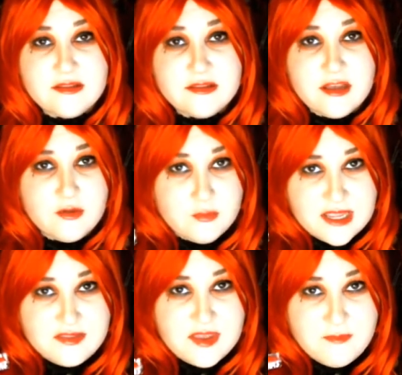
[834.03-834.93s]
a
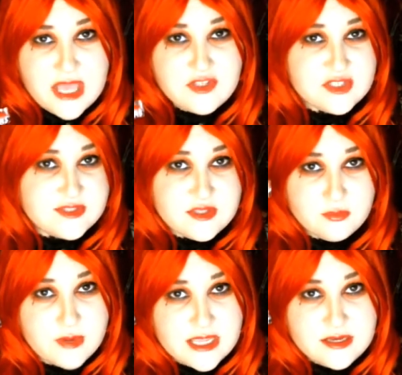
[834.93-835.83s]
red that matches the
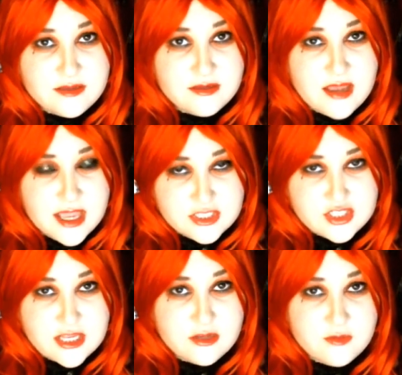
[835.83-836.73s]
red
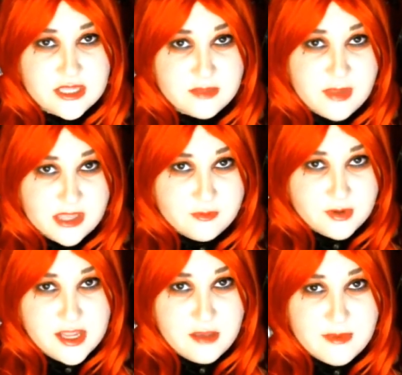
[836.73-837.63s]
eyeshadow in the Palaye
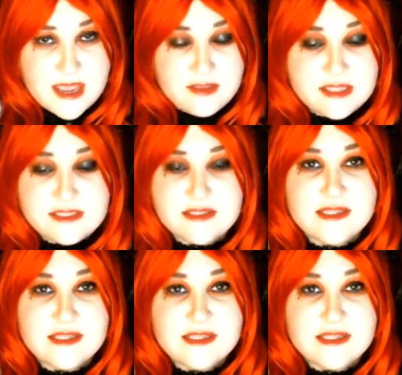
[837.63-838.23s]
Royale palette